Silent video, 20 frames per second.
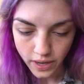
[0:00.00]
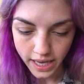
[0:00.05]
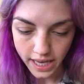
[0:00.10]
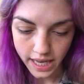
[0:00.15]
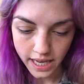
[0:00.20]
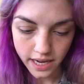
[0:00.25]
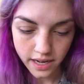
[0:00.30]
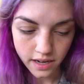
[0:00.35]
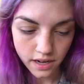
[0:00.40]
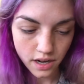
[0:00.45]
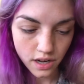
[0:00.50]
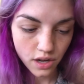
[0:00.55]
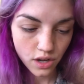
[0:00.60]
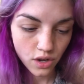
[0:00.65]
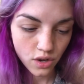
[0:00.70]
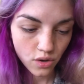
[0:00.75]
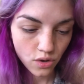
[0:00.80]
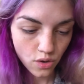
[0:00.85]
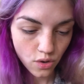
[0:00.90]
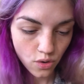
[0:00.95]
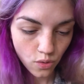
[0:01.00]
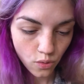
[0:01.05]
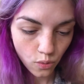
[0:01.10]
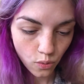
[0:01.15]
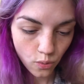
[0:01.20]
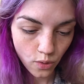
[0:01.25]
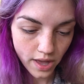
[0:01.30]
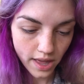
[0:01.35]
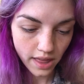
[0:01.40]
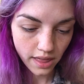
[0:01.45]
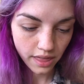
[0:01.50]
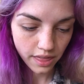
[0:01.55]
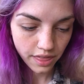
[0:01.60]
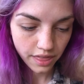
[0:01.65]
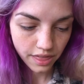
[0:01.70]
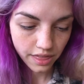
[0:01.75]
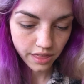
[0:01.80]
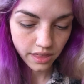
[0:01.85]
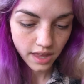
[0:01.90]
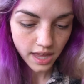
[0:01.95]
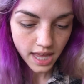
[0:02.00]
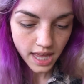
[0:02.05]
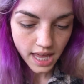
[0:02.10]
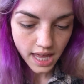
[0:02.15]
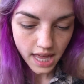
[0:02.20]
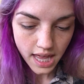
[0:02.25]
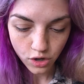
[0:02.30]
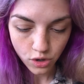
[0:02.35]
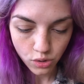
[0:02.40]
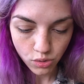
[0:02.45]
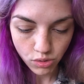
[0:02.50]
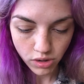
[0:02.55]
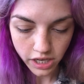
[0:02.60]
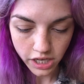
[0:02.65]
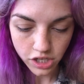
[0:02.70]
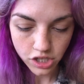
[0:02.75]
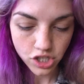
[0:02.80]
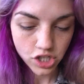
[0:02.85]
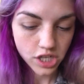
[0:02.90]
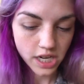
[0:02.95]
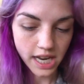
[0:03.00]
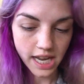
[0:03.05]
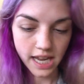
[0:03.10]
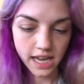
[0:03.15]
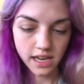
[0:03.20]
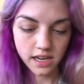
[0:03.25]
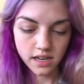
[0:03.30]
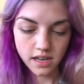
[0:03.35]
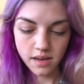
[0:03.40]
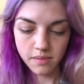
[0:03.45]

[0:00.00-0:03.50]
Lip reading: in with crease shade.